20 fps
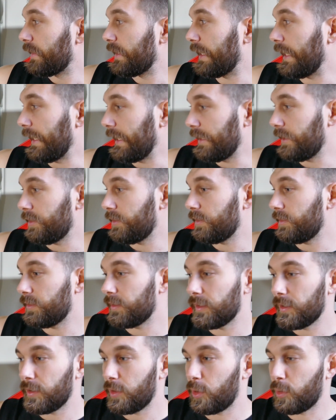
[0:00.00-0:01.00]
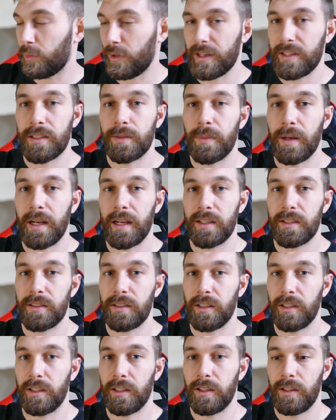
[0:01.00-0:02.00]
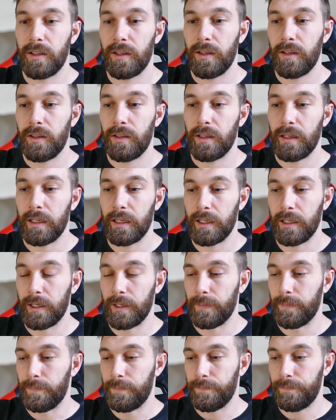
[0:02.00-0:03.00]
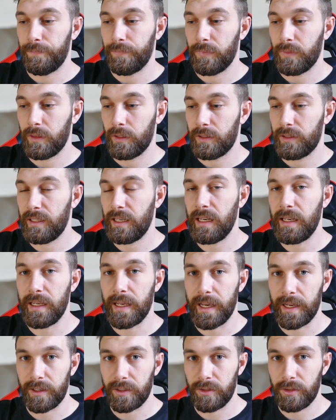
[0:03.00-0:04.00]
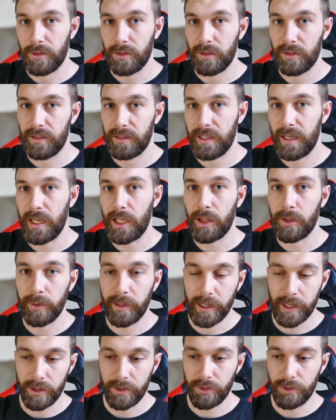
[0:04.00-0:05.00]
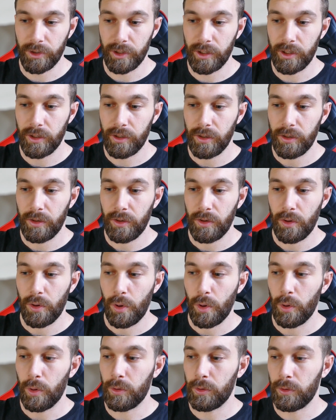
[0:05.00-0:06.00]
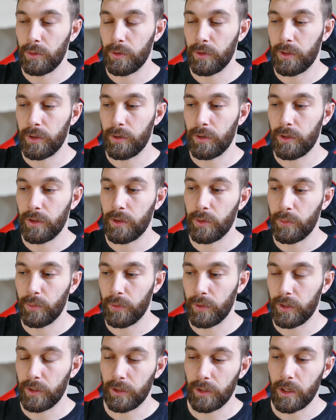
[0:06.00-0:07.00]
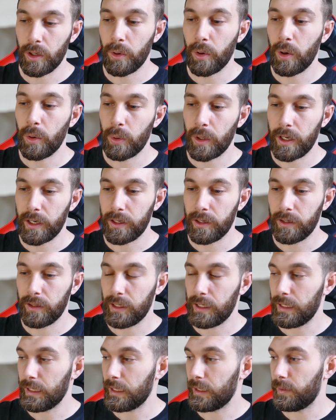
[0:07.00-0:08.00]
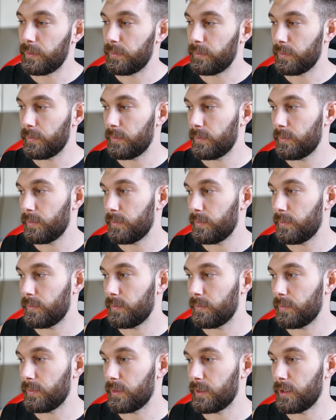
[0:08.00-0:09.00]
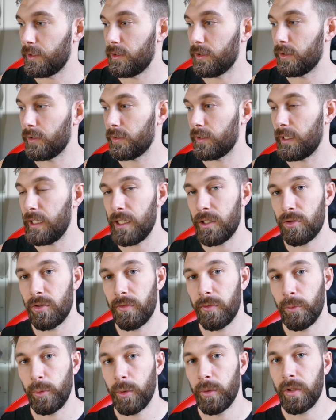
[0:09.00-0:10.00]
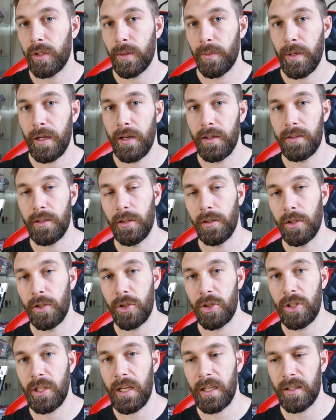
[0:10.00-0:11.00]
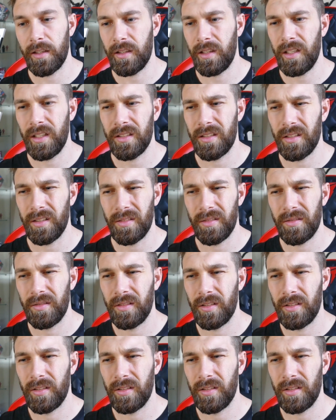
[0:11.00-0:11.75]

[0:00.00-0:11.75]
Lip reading: a Thrustmaster TX T300, or the lower one, the not gear driven wheel, the competitor to Logitech. I think it's a